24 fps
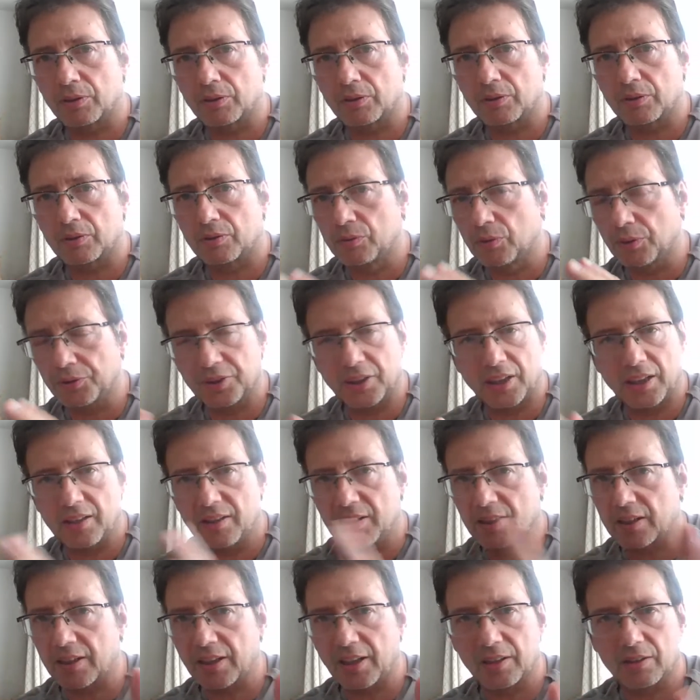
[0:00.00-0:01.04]
not the
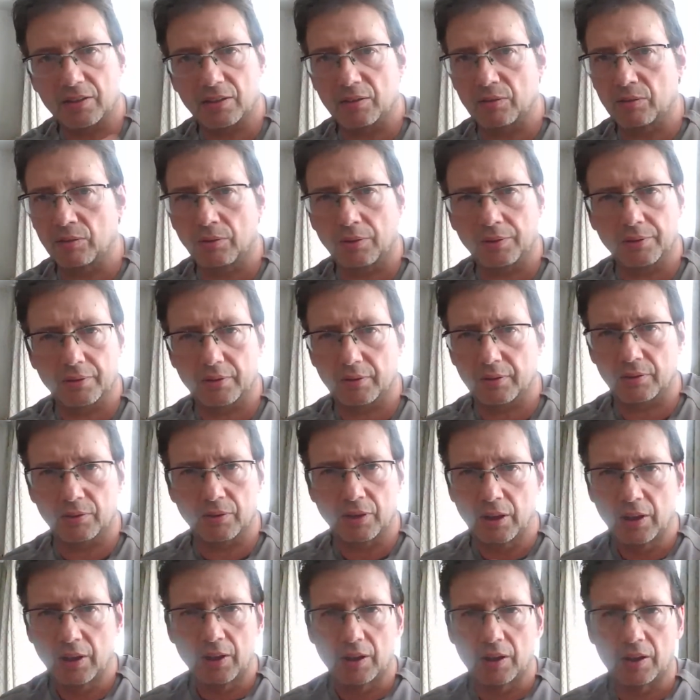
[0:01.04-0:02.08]
indicator, not a
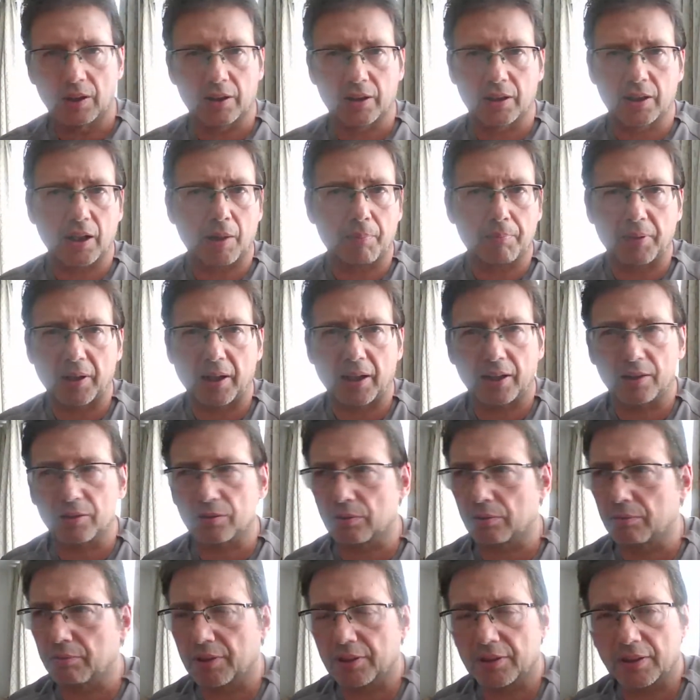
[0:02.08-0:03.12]
CapEx
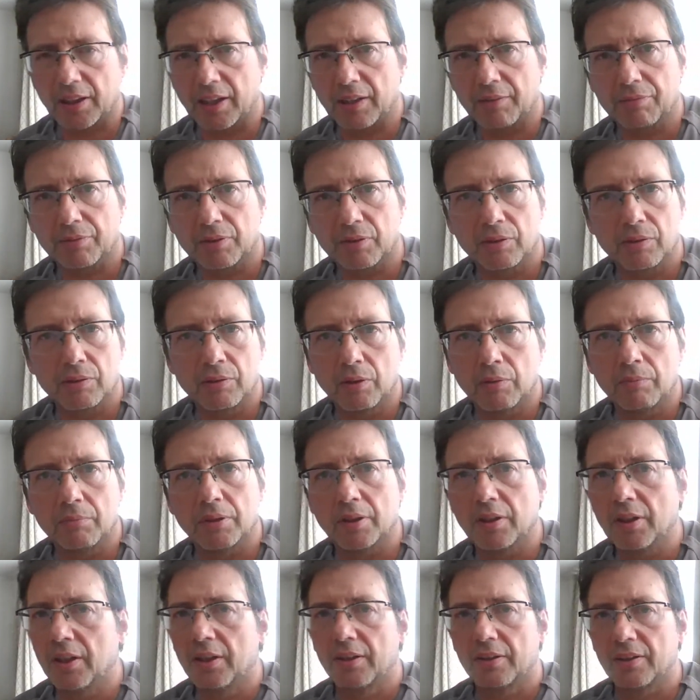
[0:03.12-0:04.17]
or whatever, a
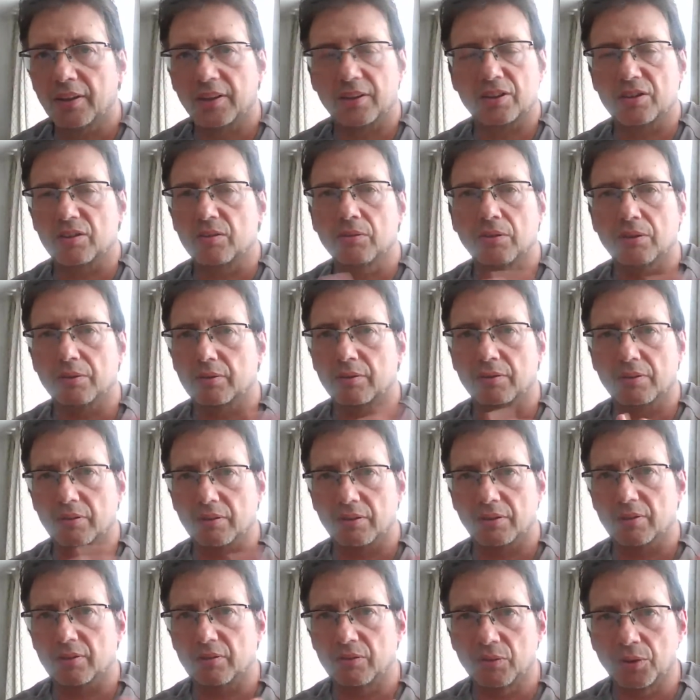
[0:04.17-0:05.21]
number. That is not
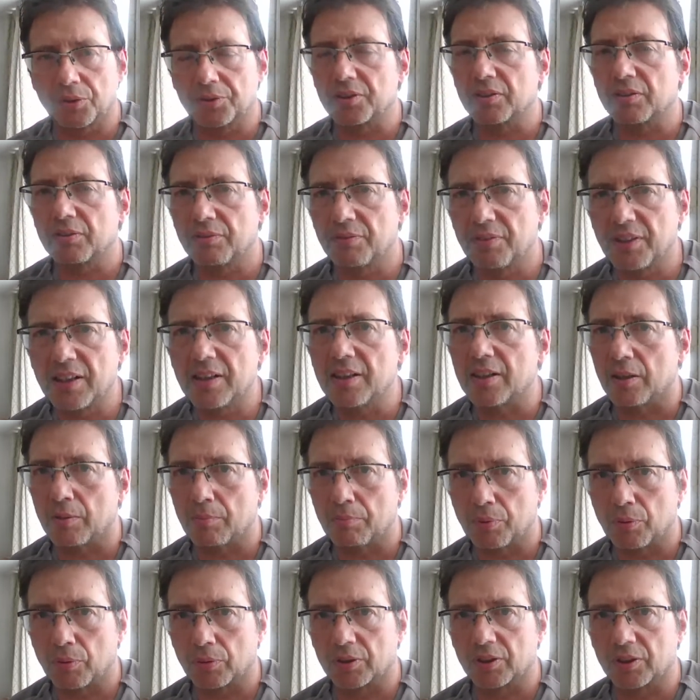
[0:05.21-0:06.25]
really
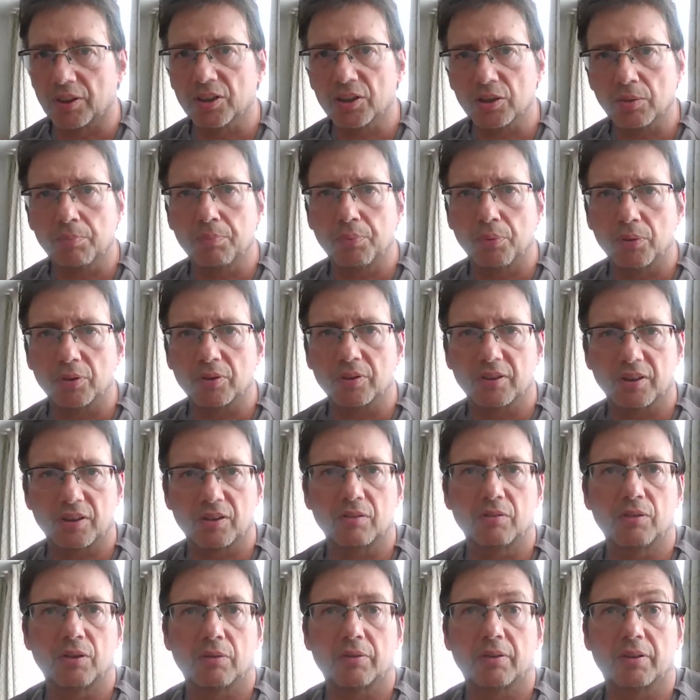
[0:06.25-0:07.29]
important. It's important that
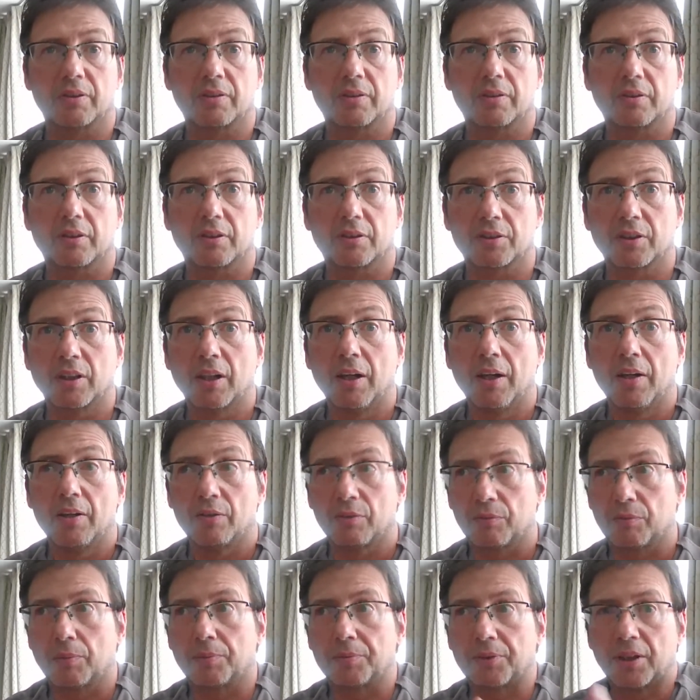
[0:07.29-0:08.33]
you know that it is
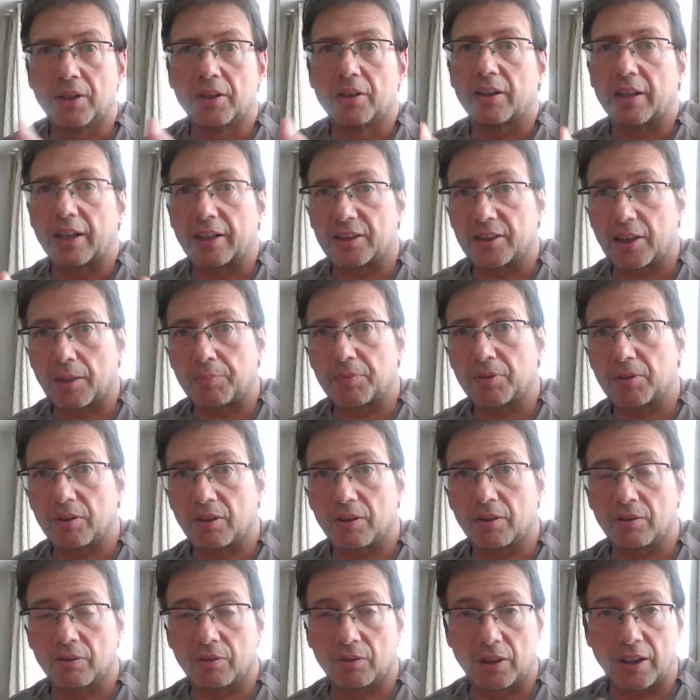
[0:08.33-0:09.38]
accepted
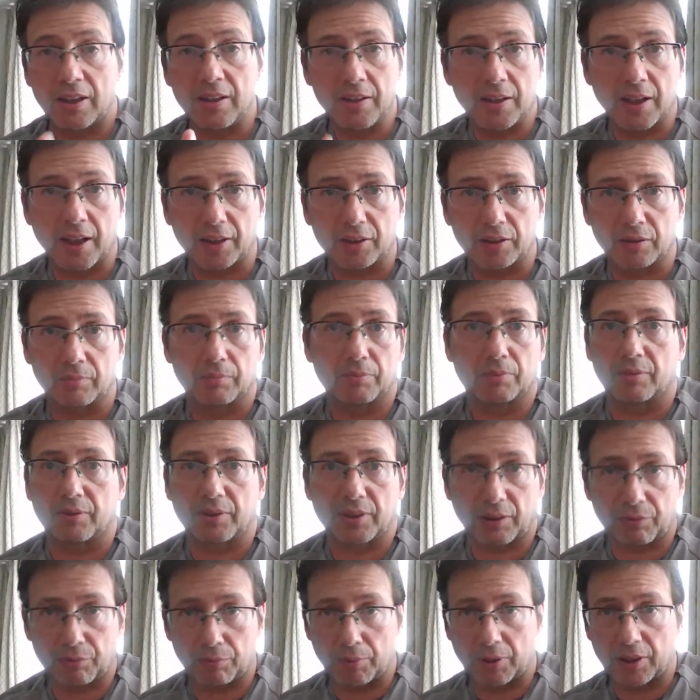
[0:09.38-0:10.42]
in an index, because
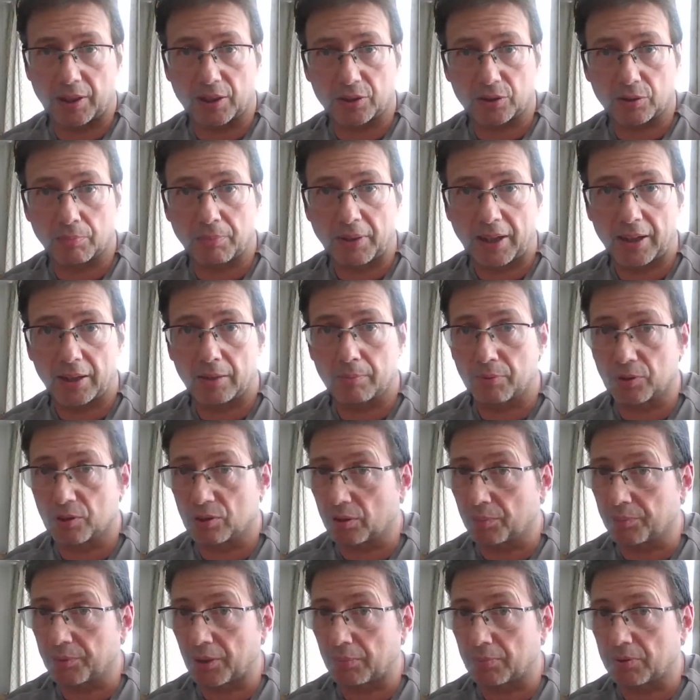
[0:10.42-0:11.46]
everybody has to buy it, but
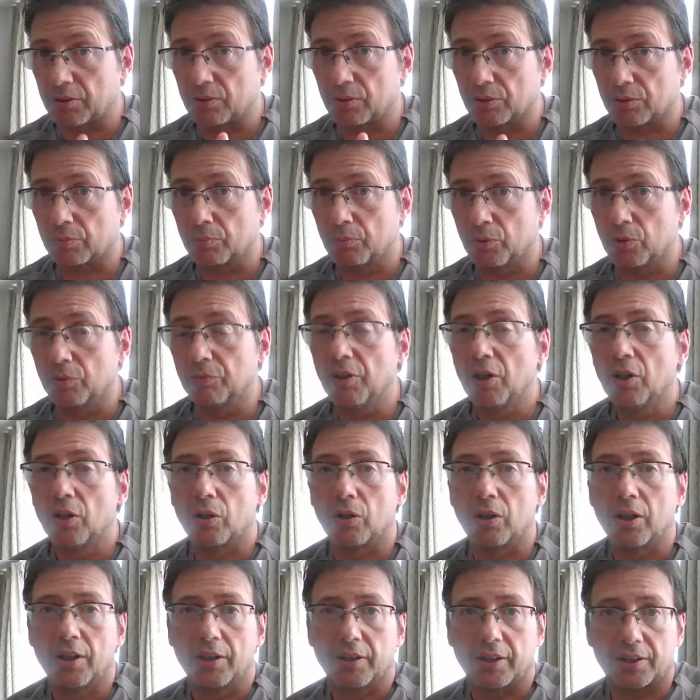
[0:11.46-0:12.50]
sometimes it doesn't move,
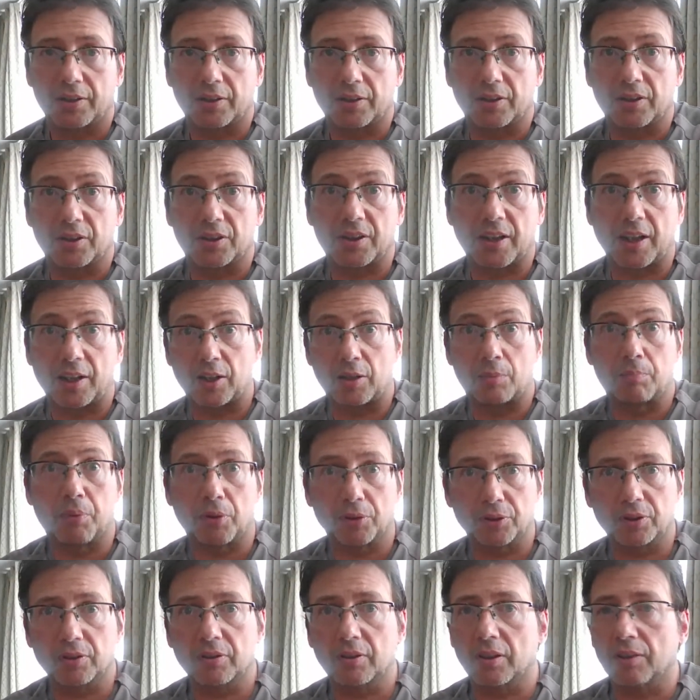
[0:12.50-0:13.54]
or that it is getting
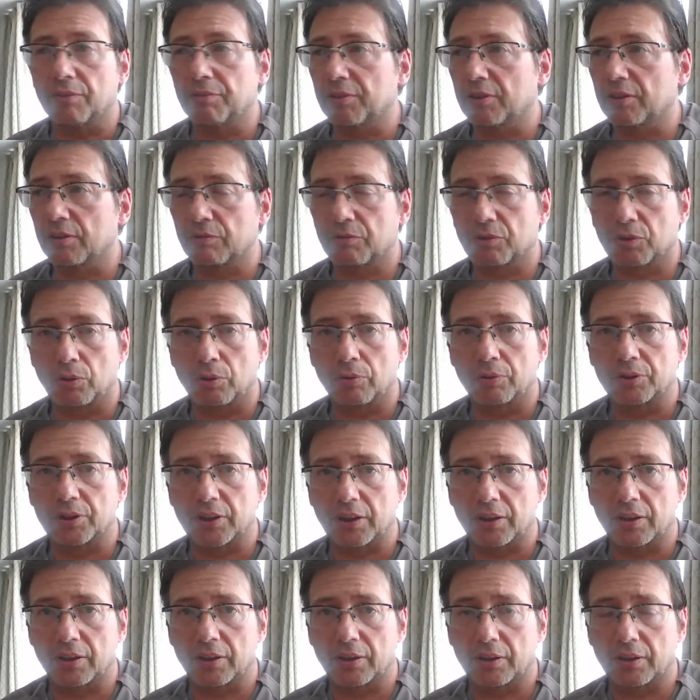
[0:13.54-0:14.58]
positive. It
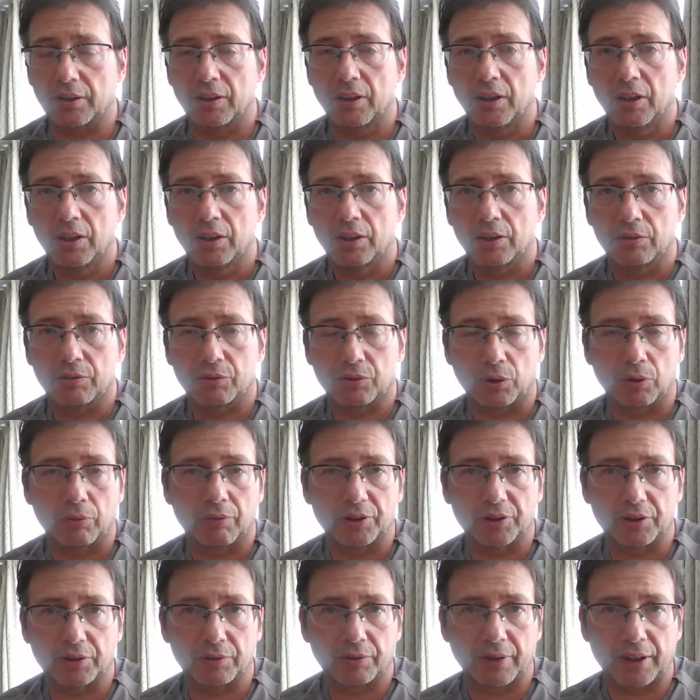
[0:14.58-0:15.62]
was
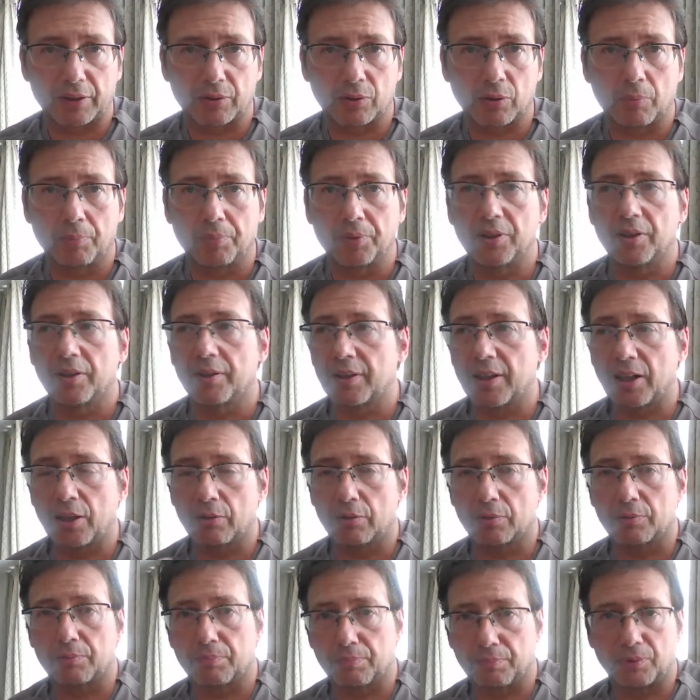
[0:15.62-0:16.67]
always a red company and
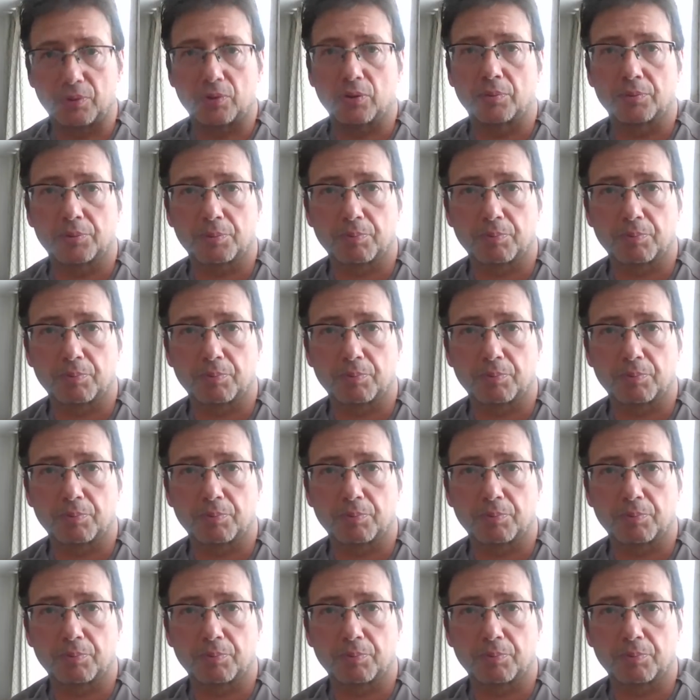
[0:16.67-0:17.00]
now it becomes